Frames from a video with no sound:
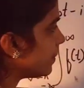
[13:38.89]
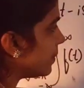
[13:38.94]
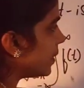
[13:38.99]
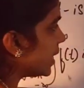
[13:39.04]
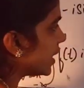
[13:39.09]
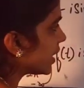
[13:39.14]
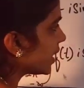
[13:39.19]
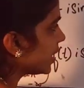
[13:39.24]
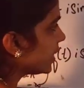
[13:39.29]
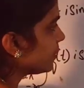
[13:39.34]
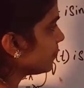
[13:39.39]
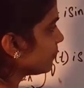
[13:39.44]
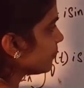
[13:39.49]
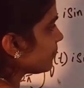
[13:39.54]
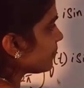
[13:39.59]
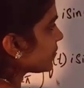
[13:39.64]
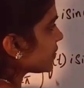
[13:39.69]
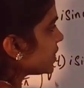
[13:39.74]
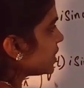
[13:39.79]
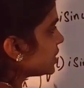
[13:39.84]
Again
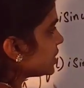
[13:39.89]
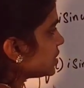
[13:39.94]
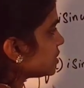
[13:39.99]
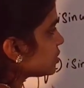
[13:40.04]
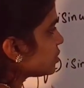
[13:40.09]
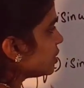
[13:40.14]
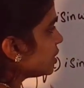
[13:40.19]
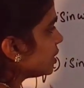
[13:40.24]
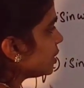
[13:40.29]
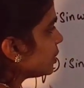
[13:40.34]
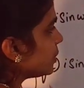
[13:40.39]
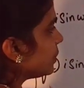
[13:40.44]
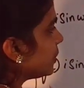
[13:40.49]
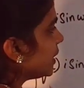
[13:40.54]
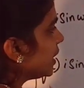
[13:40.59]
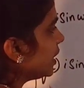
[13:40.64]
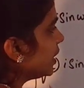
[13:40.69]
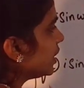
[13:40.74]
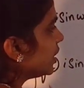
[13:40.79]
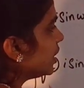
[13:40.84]
this is going to
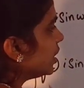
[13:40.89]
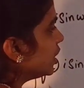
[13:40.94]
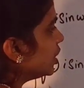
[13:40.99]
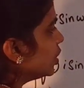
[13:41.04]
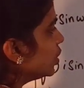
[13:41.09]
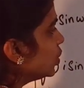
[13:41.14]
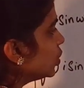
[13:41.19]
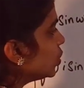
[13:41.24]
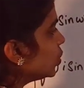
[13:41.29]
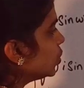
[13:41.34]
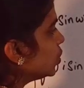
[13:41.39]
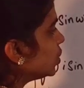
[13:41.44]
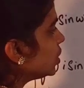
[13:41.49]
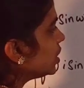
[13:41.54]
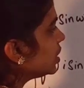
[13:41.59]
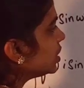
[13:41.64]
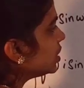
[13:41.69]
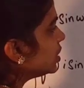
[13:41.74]
be root